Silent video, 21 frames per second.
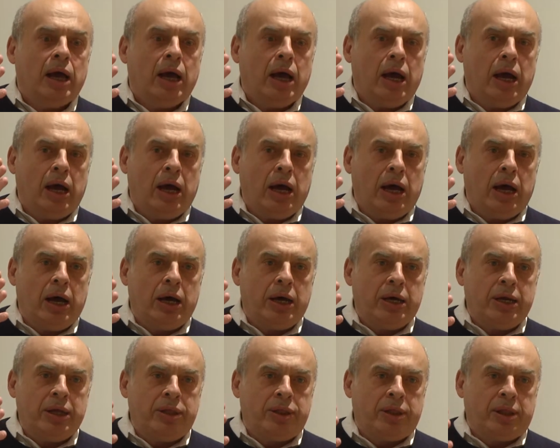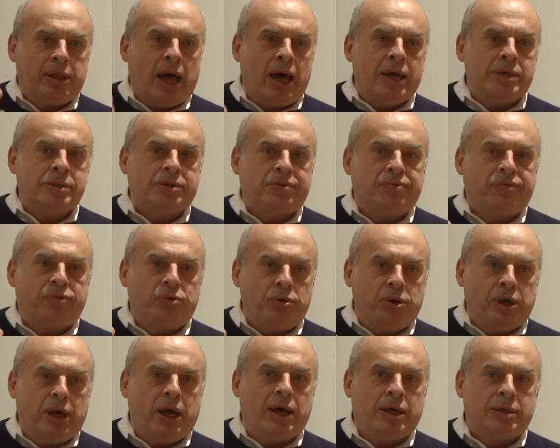In the last few
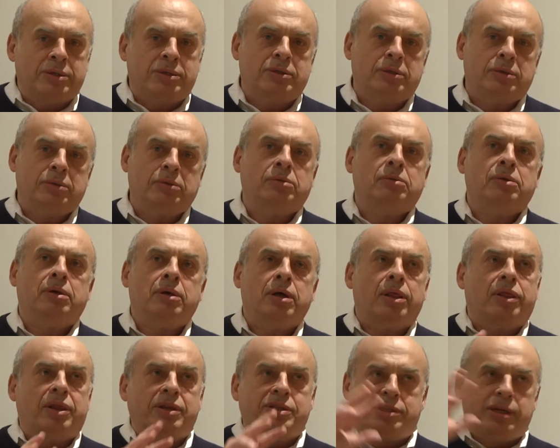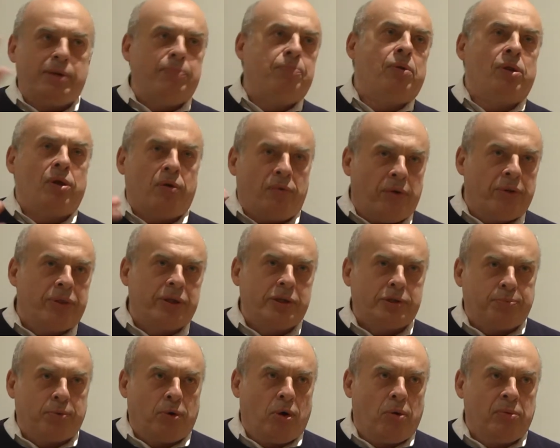years, the symbol of all this
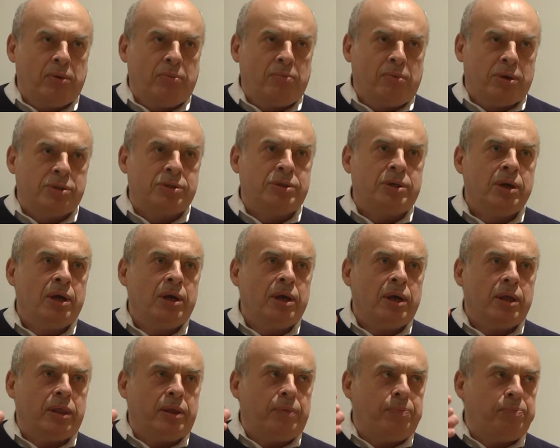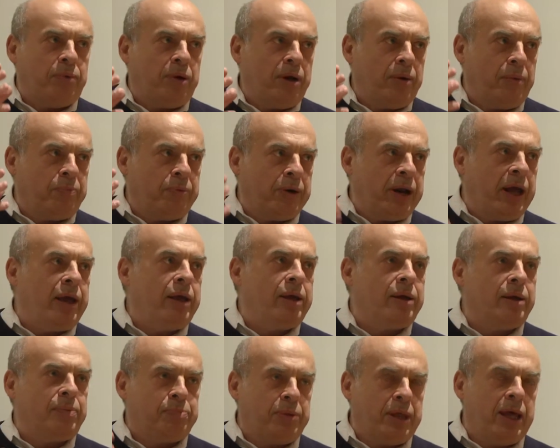problem was the
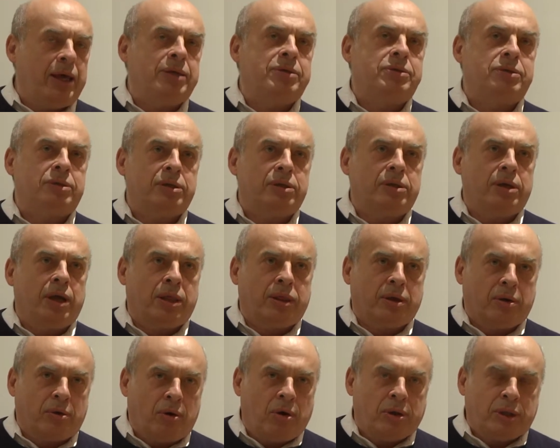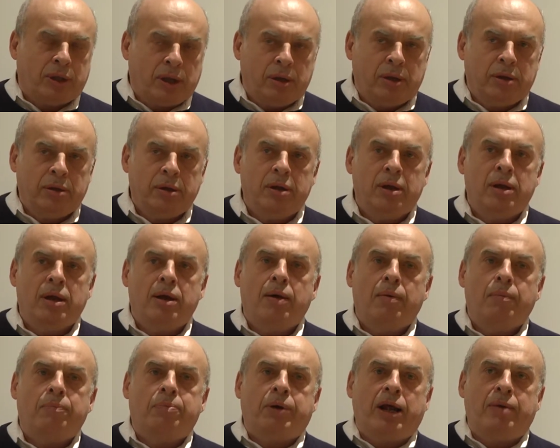praying place near the Kotel.
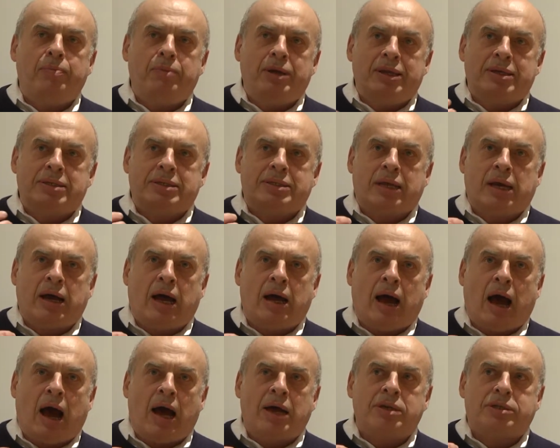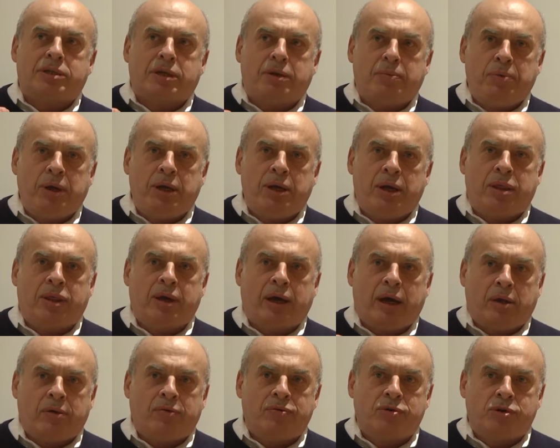Prime Minister asked me, as the
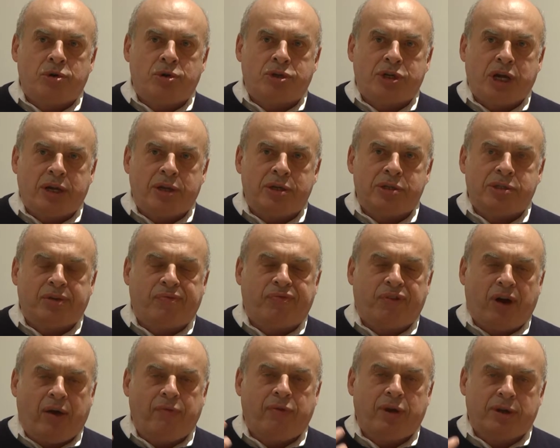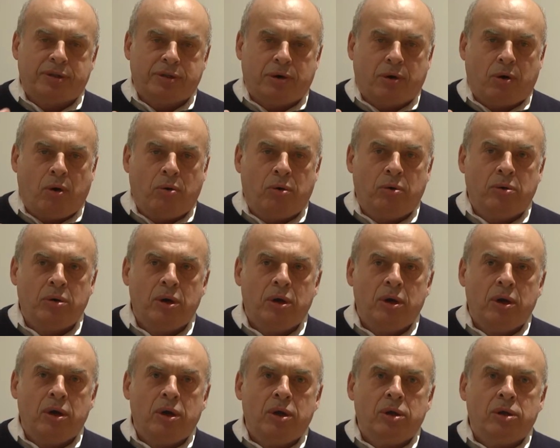head of Jewish Agency 5 years ago,
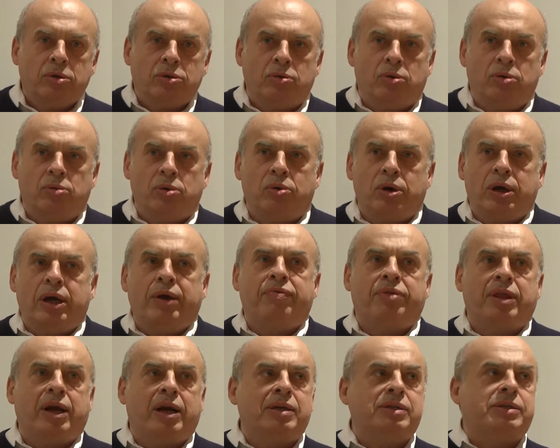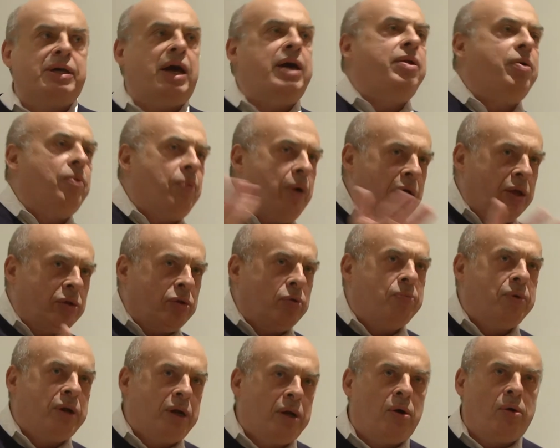if there is any way to
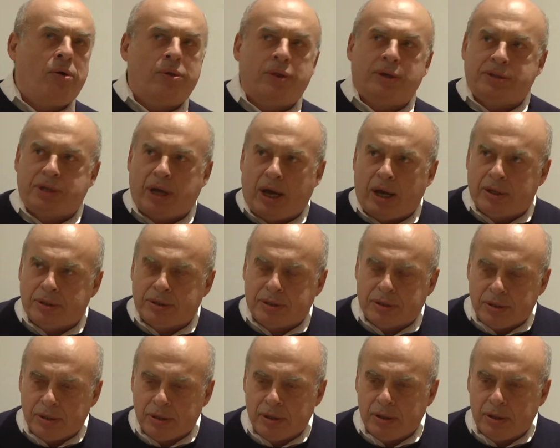bring all the sides